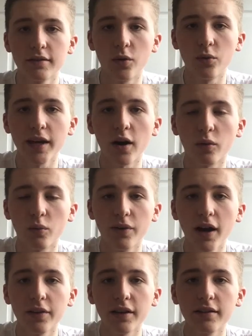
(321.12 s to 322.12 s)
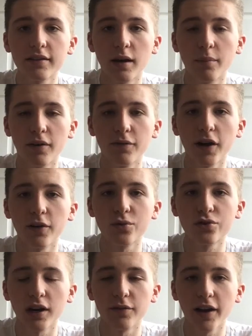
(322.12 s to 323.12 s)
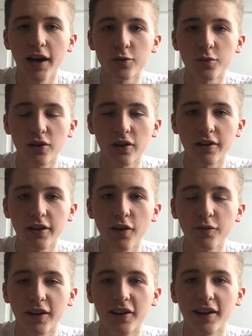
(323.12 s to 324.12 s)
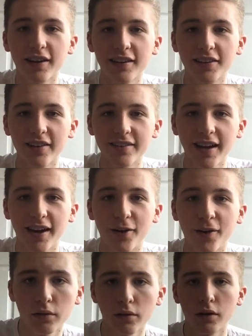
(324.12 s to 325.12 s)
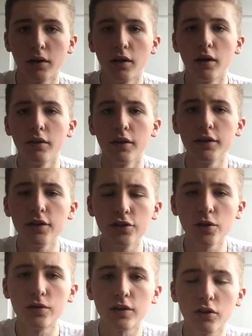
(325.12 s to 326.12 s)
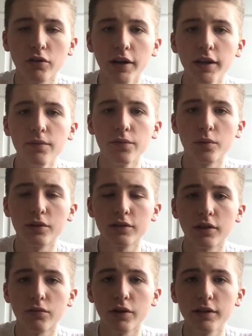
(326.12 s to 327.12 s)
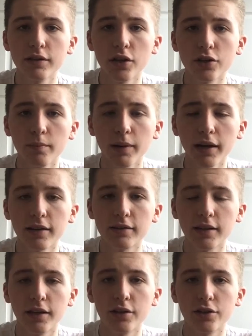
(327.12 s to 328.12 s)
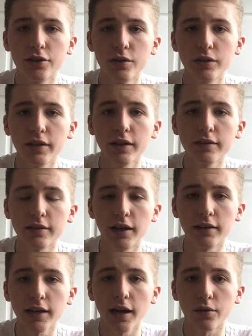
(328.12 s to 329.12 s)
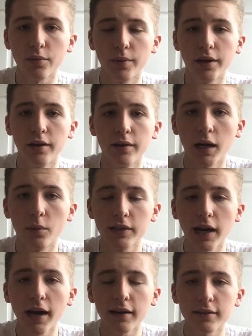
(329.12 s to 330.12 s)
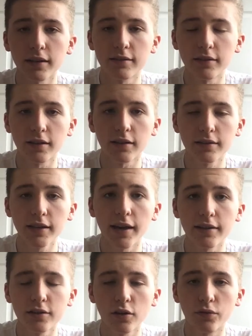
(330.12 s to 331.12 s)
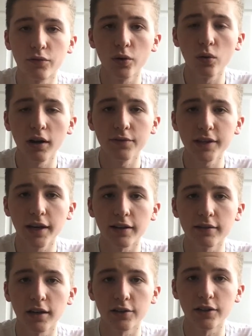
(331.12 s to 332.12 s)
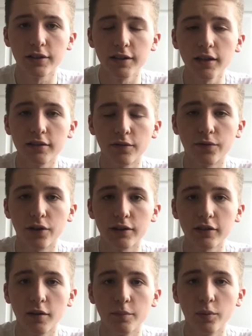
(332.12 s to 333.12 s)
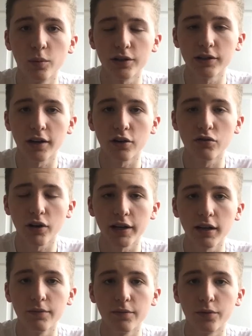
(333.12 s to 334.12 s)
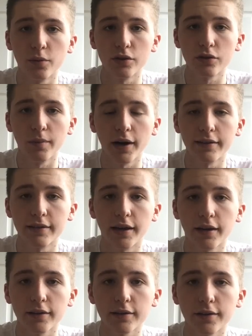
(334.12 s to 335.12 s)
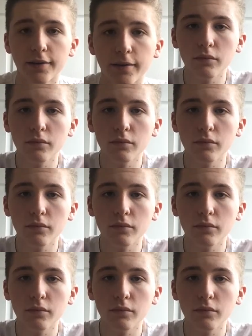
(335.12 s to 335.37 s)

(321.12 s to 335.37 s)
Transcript: There is no doubt that without the internet, my final trailer for Hatch would look nothing like it does now. This is due to the great influence that the research and planning stages using the internet has had on me. Being able to access the success of real life texts such as Sinister, for example, which has had a great influence on my text.